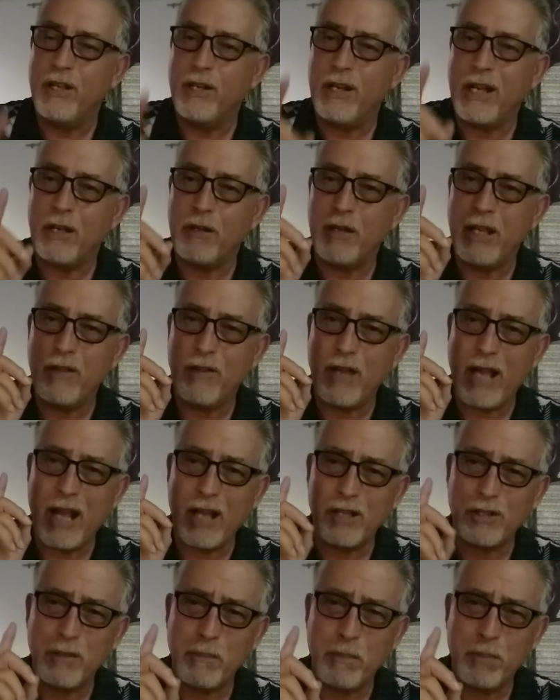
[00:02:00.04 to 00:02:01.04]
You
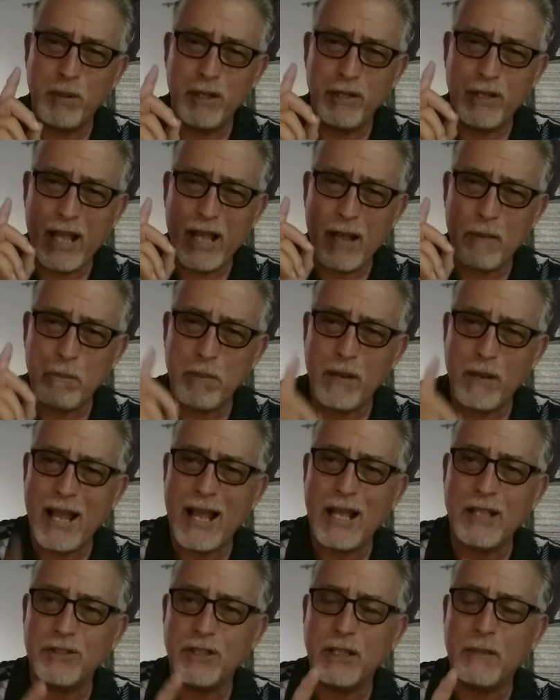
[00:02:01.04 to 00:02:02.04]
actually they have
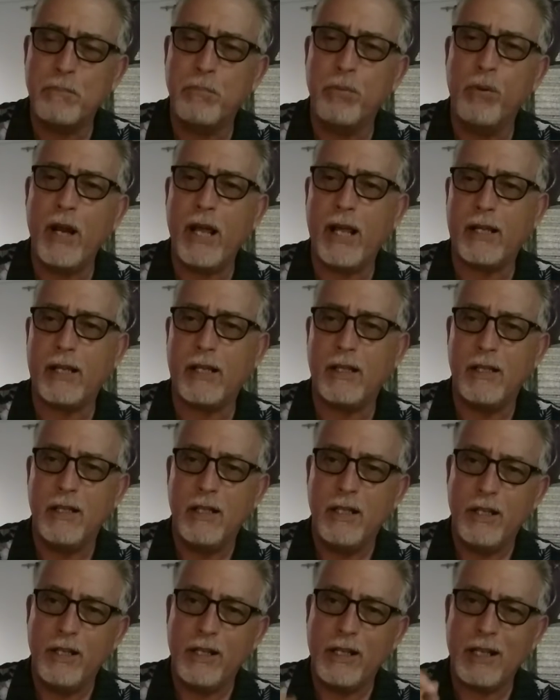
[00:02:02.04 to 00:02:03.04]
plastic brick
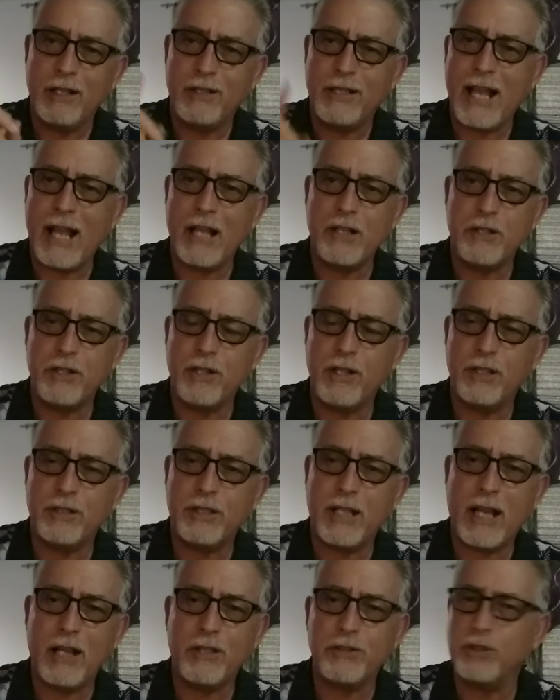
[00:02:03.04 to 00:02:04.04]
you can attach to
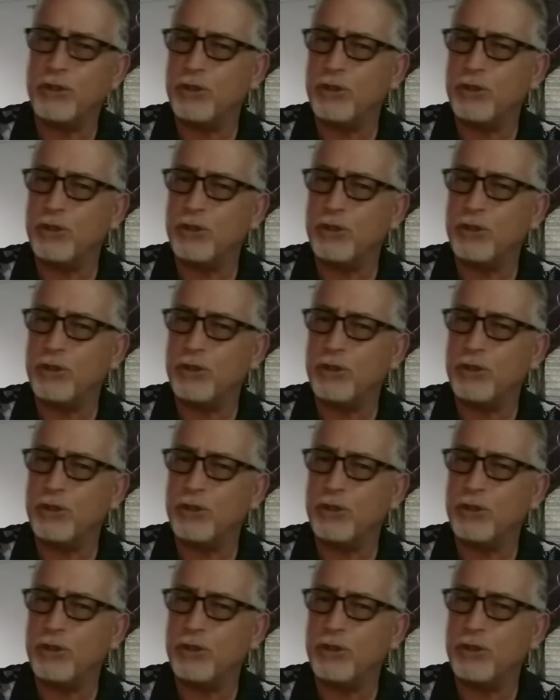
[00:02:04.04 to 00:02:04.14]
this house.